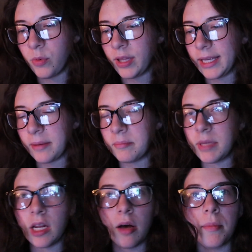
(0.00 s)
will like
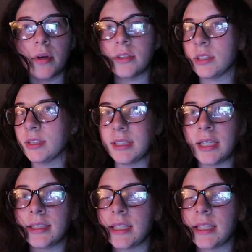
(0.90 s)
meet up on certain days.